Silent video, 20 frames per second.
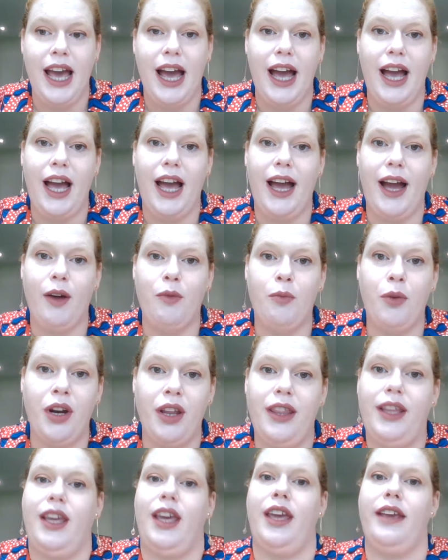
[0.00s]
Uh, and one
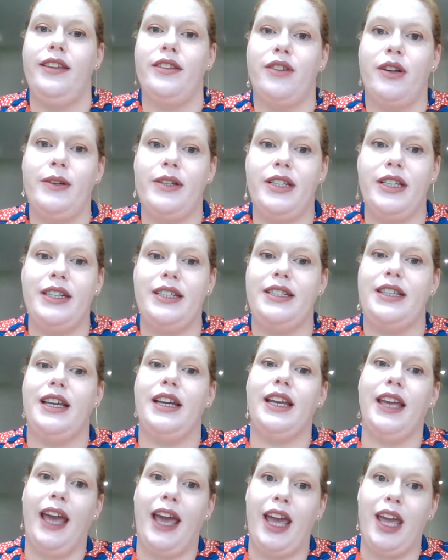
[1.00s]
of the key scriptures
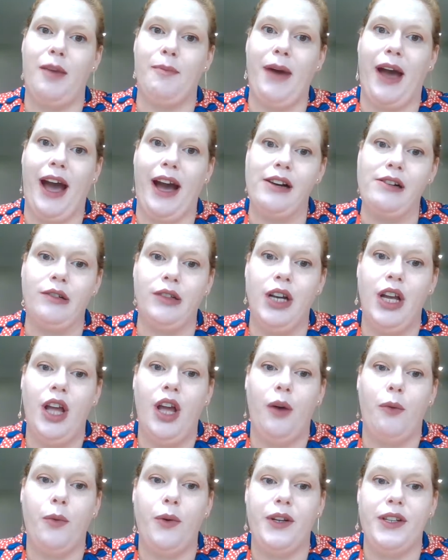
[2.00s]
that came out
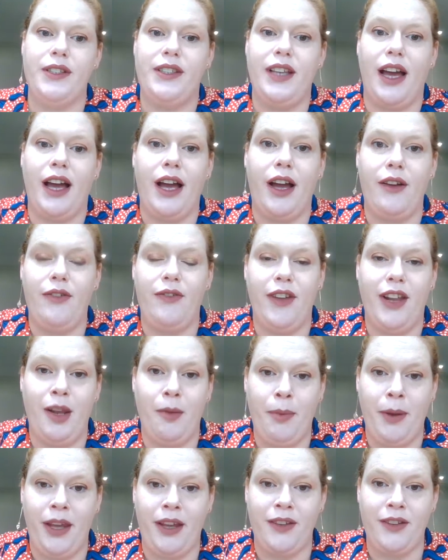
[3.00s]
was uh,
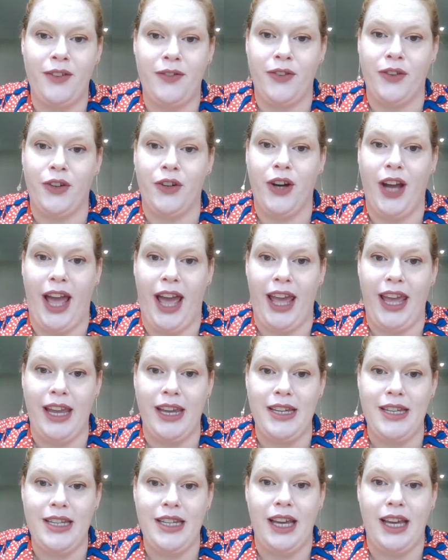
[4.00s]
Philippians 4 8.